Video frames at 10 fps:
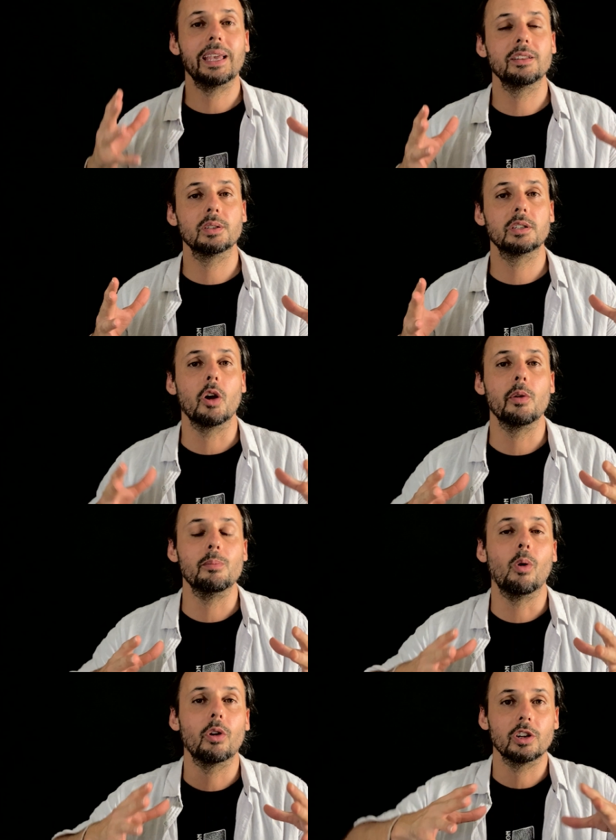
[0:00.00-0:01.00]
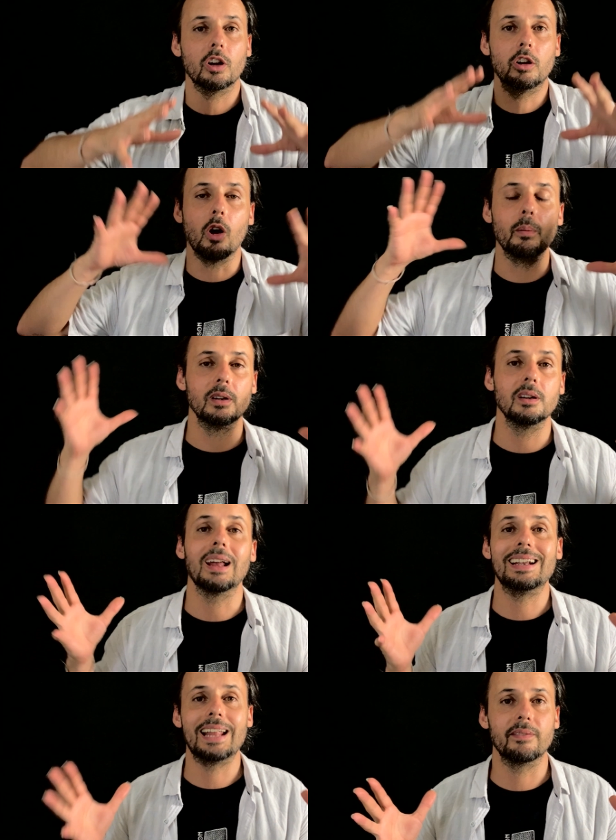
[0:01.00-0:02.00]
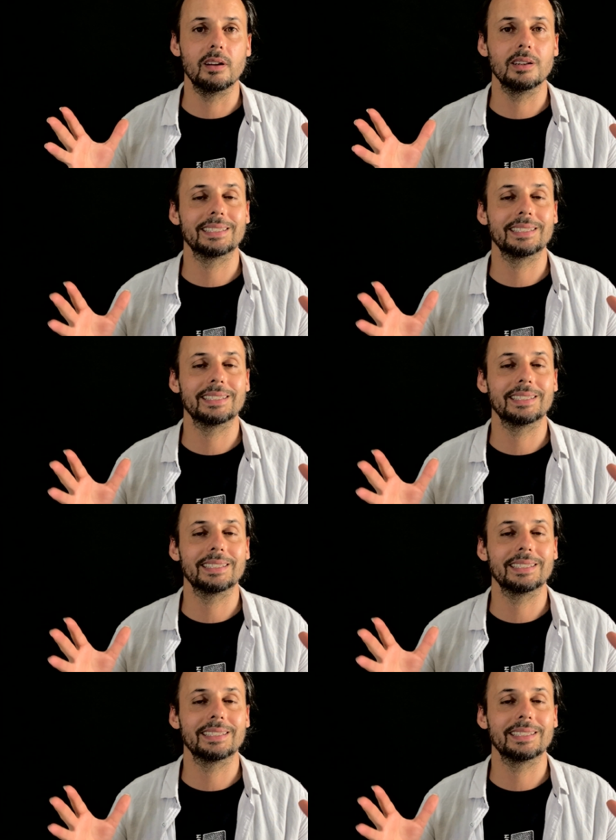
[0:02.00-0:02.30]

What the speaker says: enter a more global level